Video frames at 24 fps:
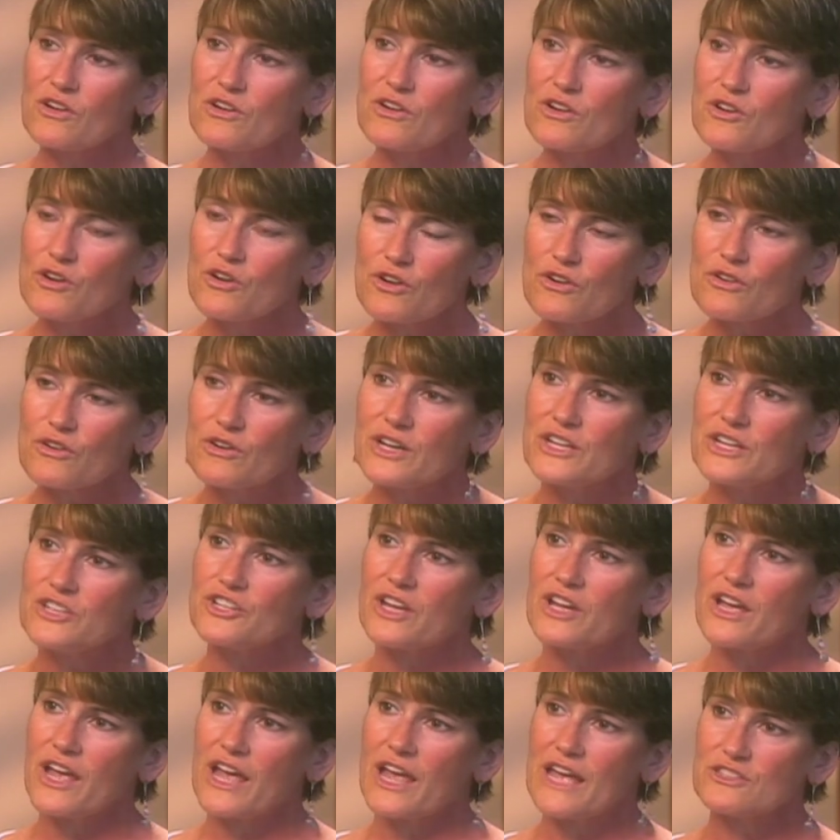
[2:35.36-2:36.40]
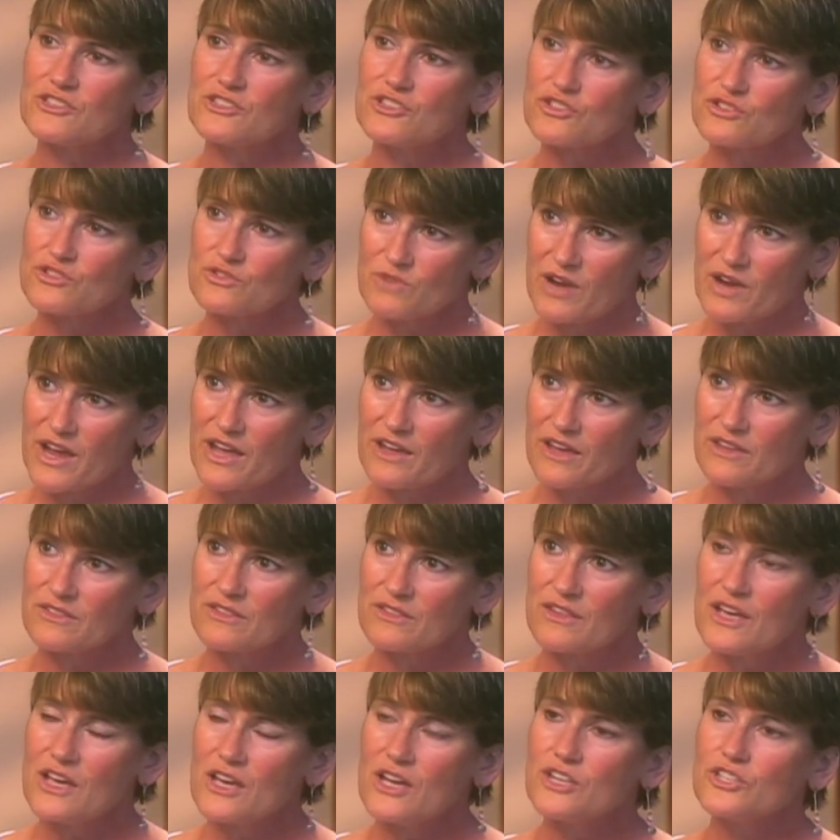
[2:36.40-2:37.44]
courage and strength
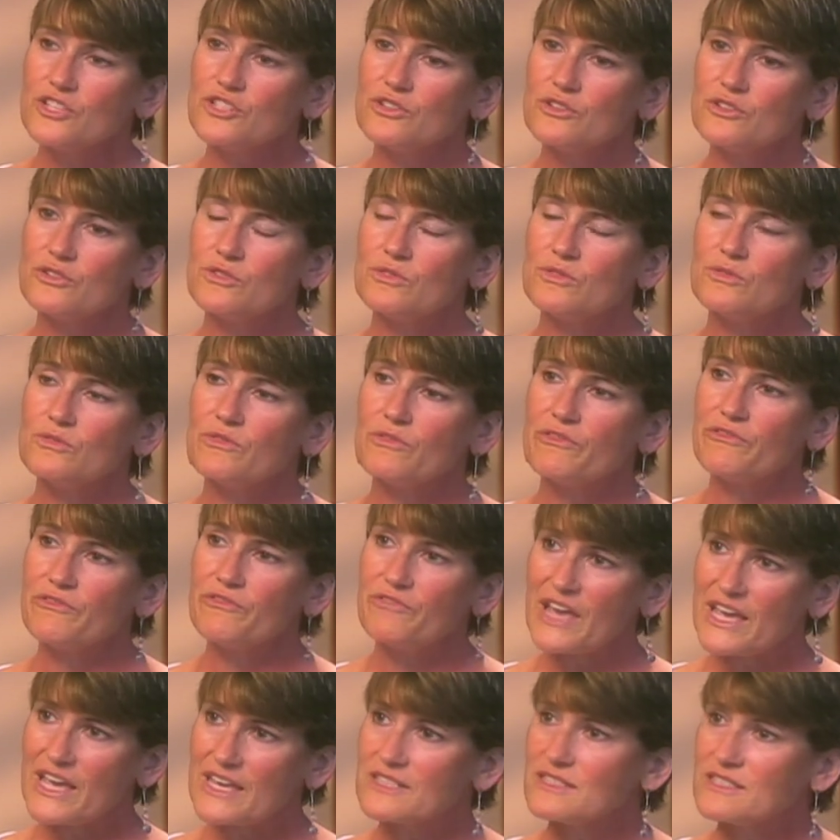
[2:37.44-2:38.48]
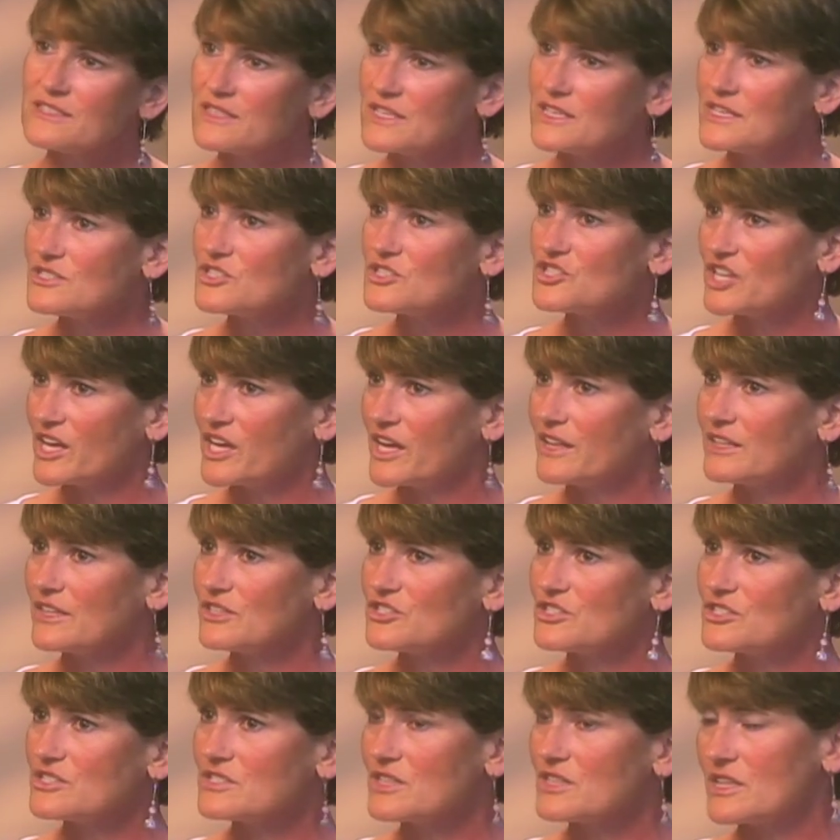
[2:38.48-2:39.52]
to face these
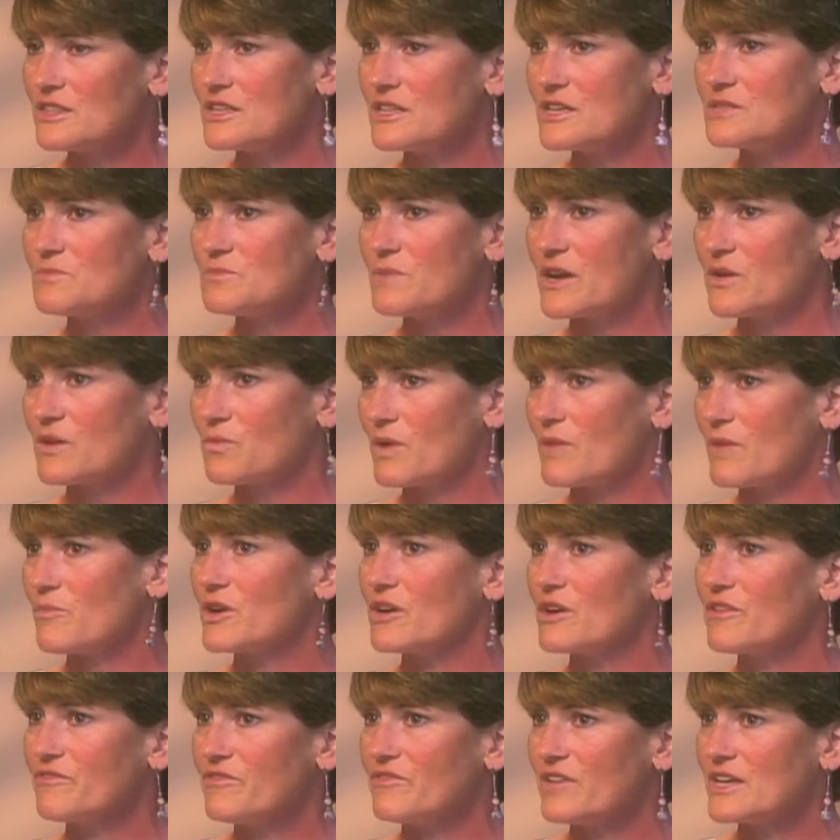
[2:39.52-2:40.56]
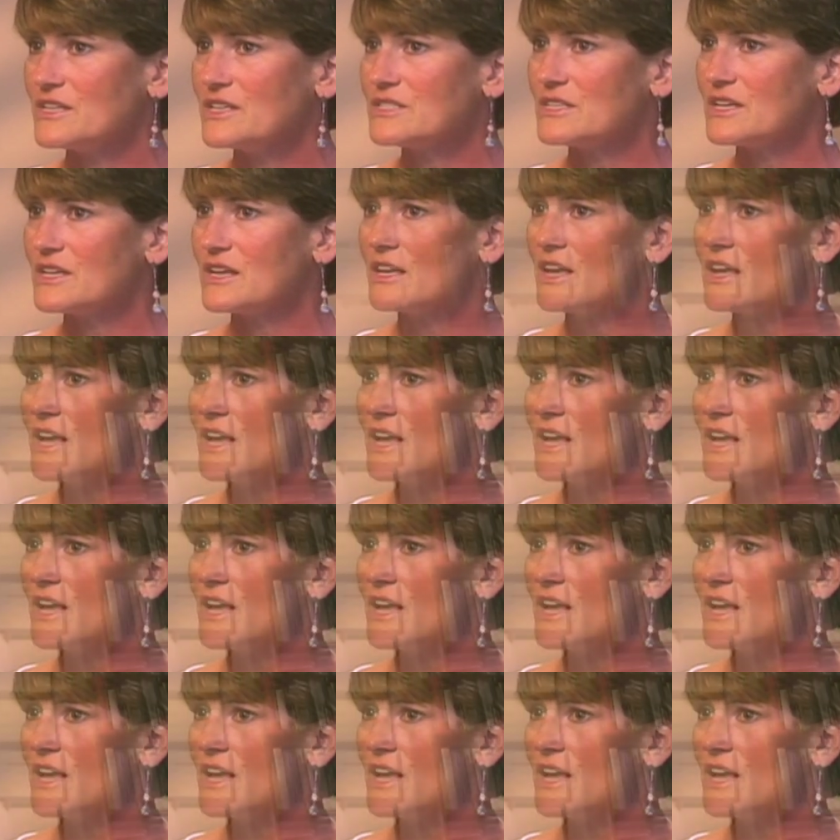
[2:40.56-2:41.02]
challenges that these men and women are facing